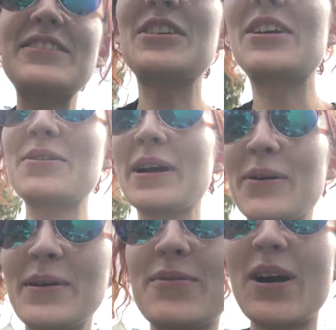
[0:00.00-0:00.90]
After a
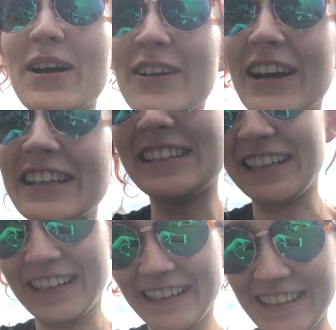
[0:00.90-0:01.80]
quick wee walk around
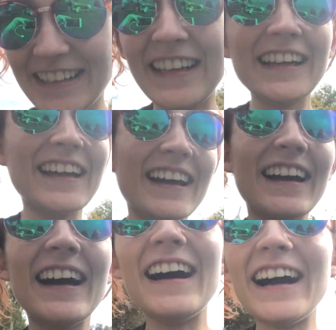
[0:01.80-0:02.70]
here,
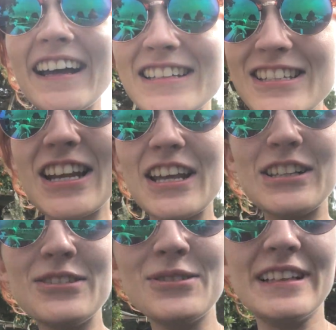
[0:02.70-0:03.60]
I
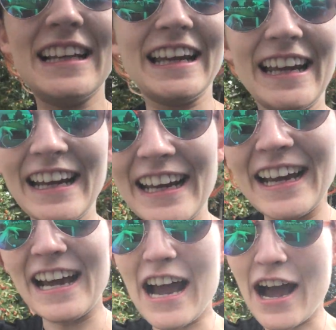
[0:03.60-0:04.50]
genuinely
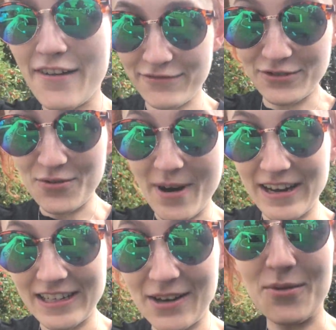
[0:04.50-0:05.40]
have no
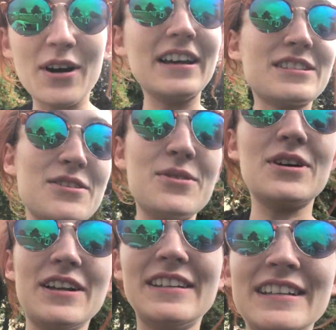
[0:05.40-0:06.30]
idea what is going
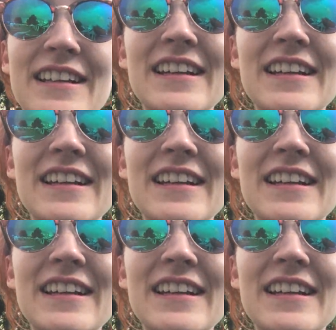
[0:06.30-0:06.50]
on.